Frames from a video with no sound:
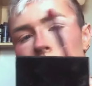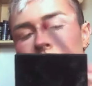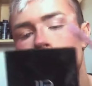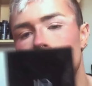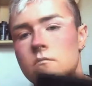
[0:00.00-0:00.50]

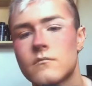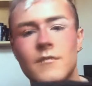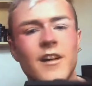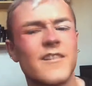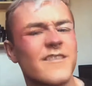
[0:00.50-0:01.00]
Raver.
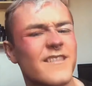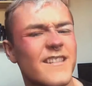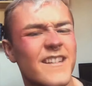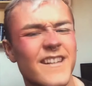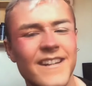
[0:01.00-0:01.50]

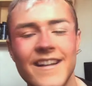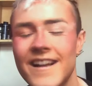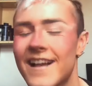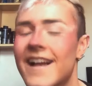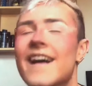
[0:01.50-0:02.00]

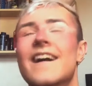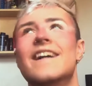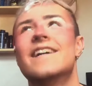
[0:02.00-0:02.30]
I went to tap